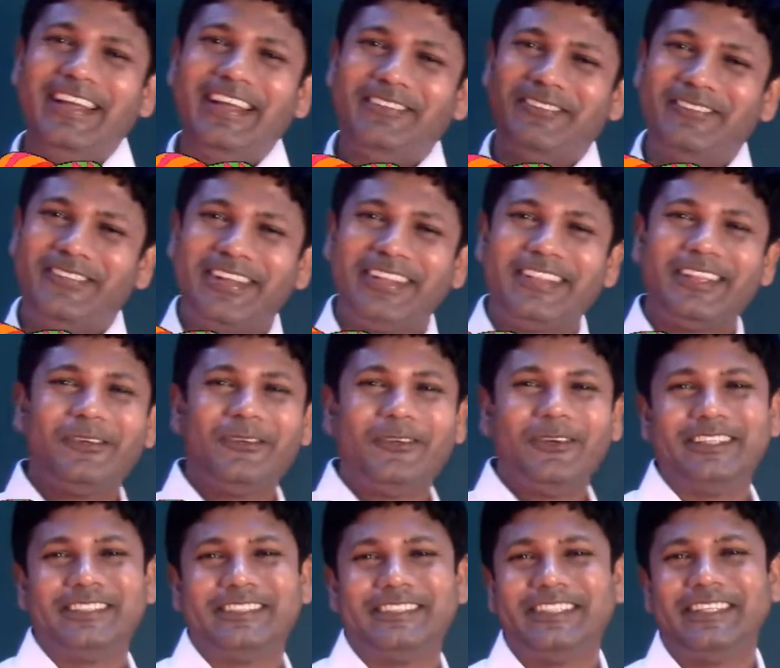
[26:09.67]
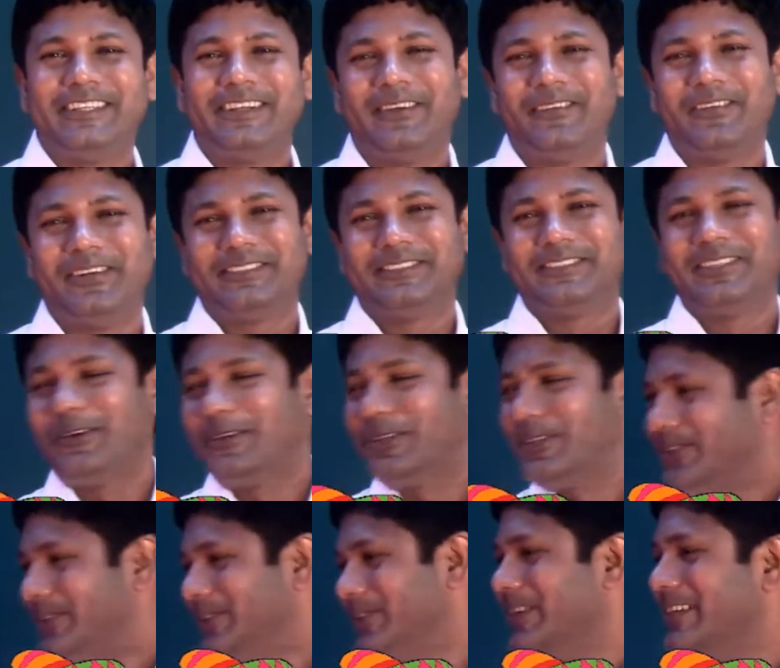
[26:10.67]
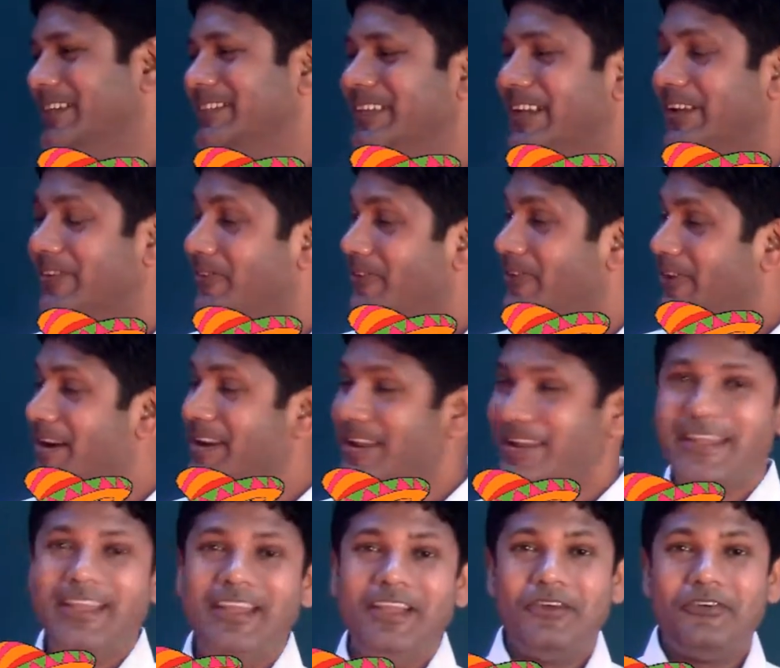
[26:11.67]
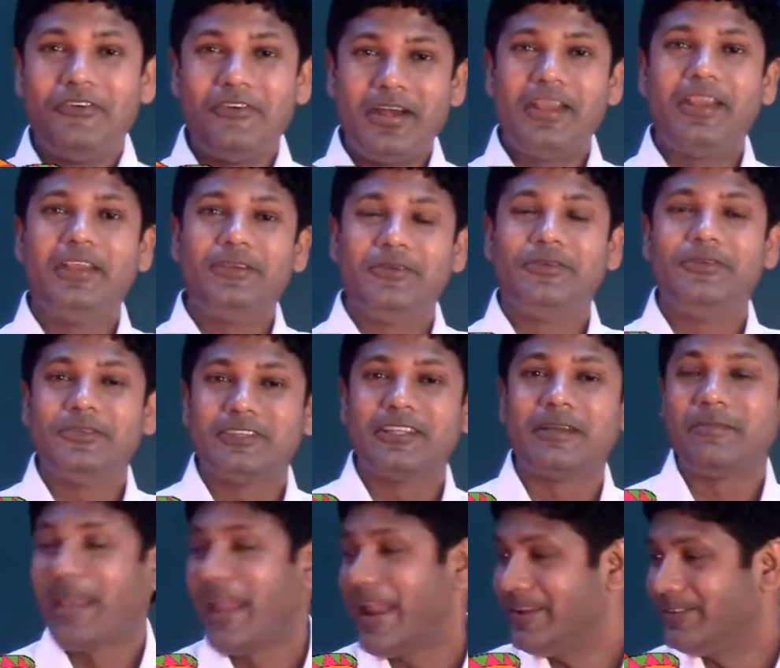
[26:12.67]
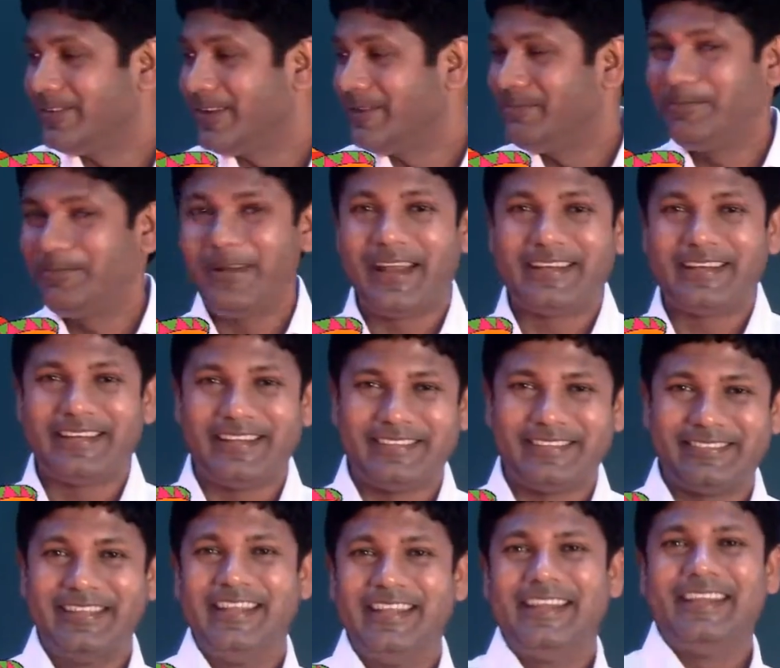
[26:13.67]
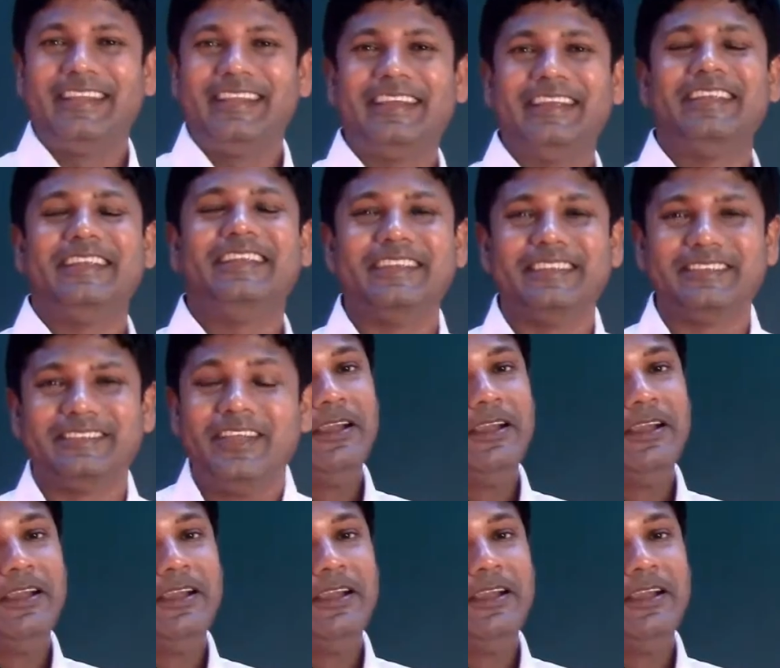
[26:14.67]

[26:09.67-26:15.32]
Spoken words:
Bring the worksheet over. So our students are ready to do some hands-on practice. Here it is.